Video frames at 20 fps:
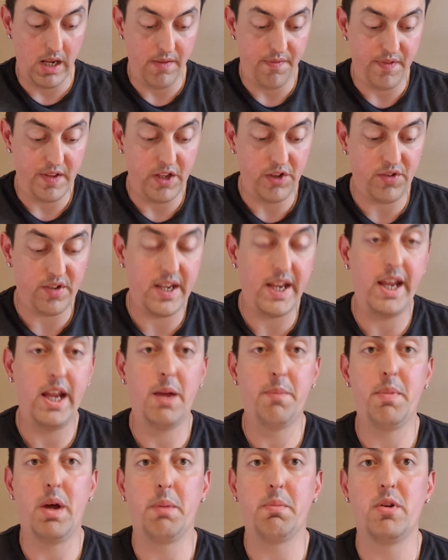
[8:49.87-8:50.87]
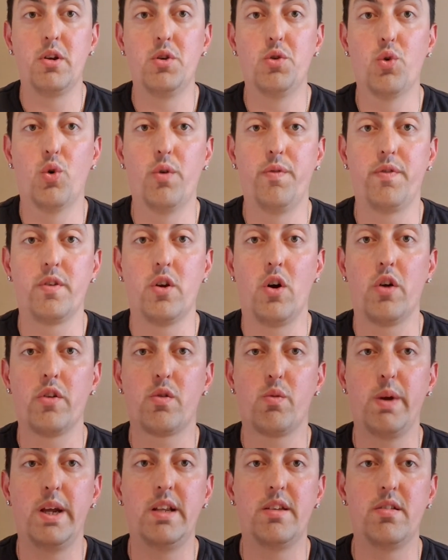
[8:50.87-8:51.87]
For this game, I'm going to go for
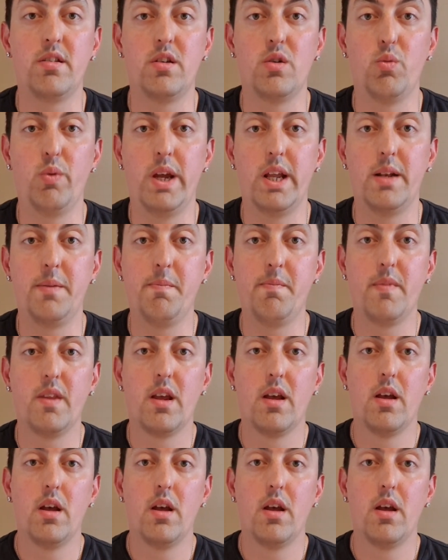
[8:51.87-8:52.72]
North Queensland to win.